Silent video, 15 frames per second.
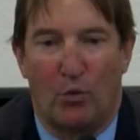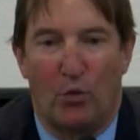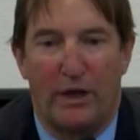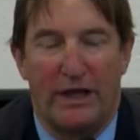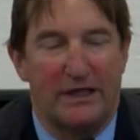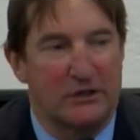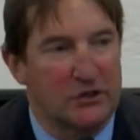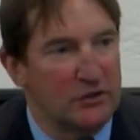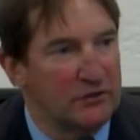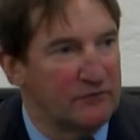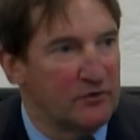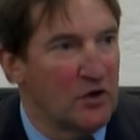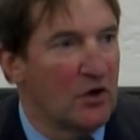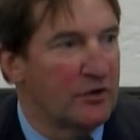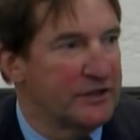it could
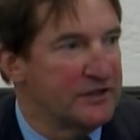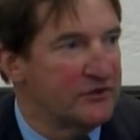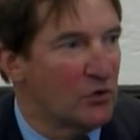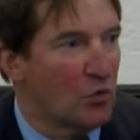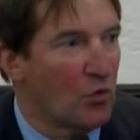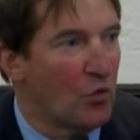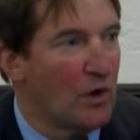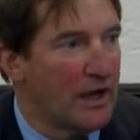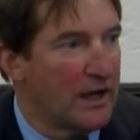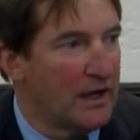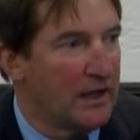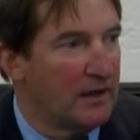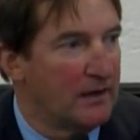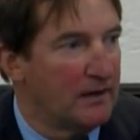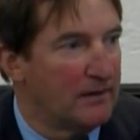have gone either way.
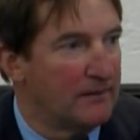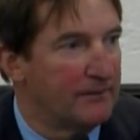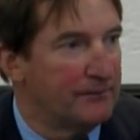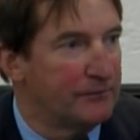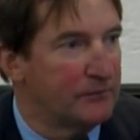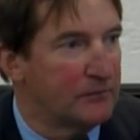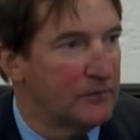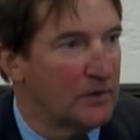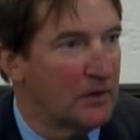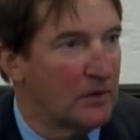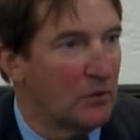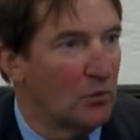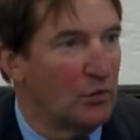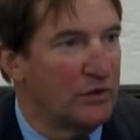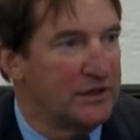
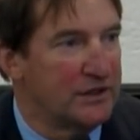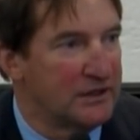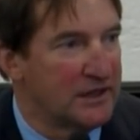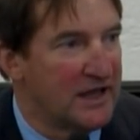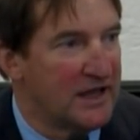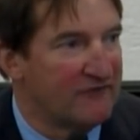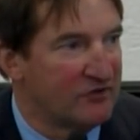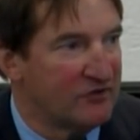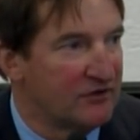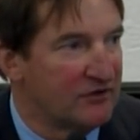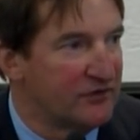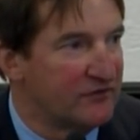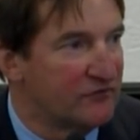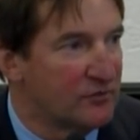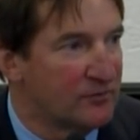We didn't have enough
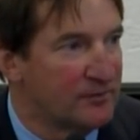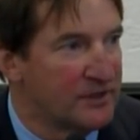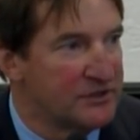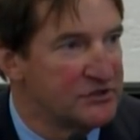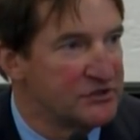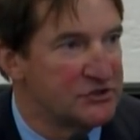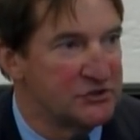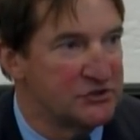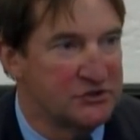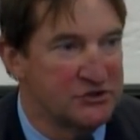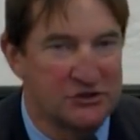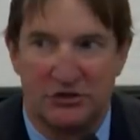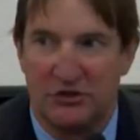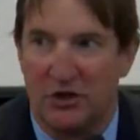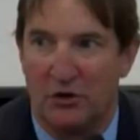information
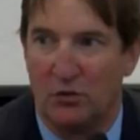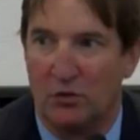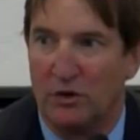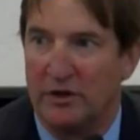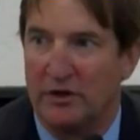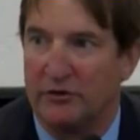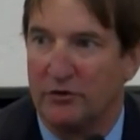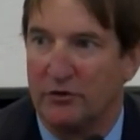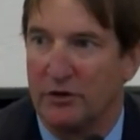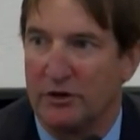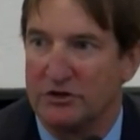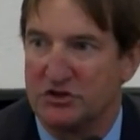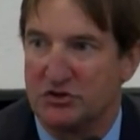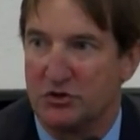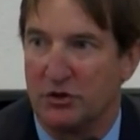to know whether
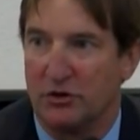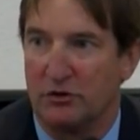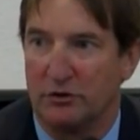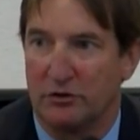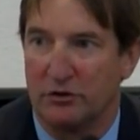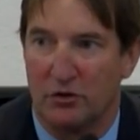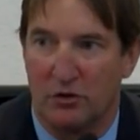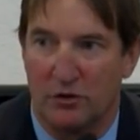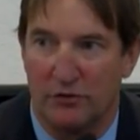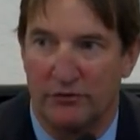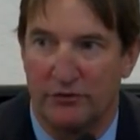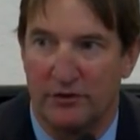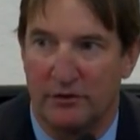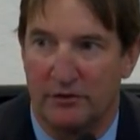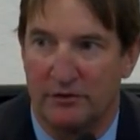a struggle occurred
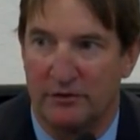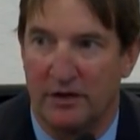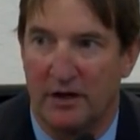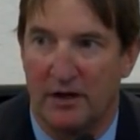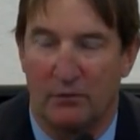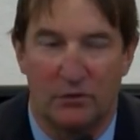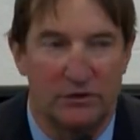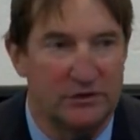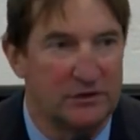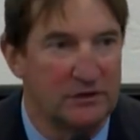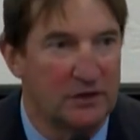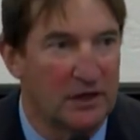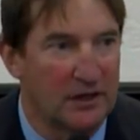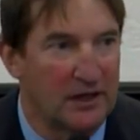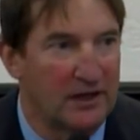there or not. We did
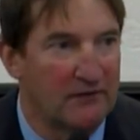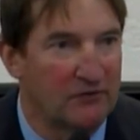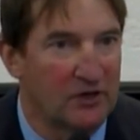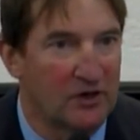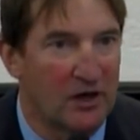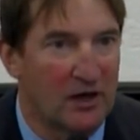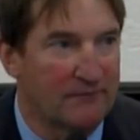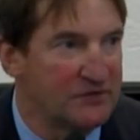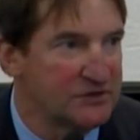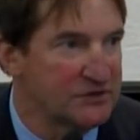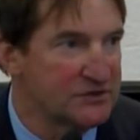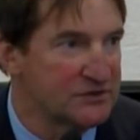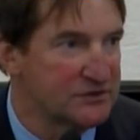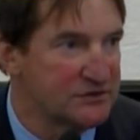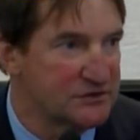not have an
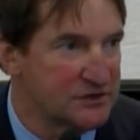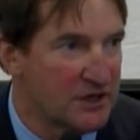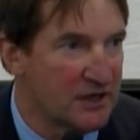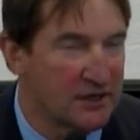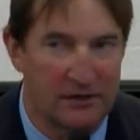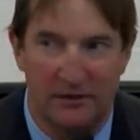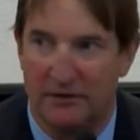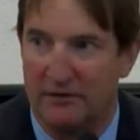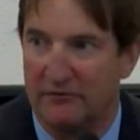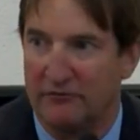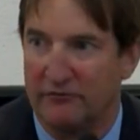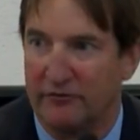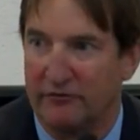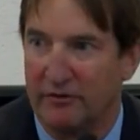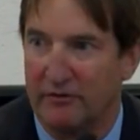obvious sign
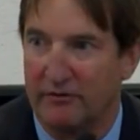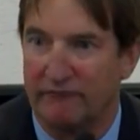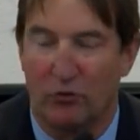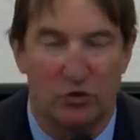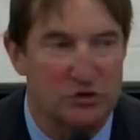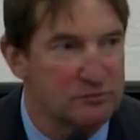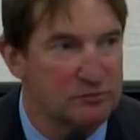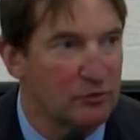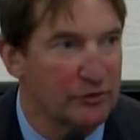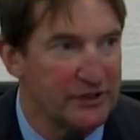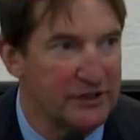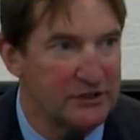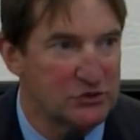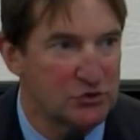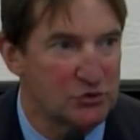of a, a forcible
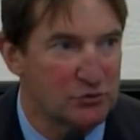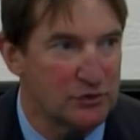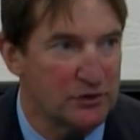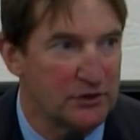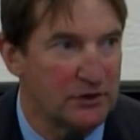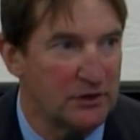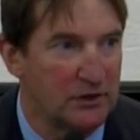entry,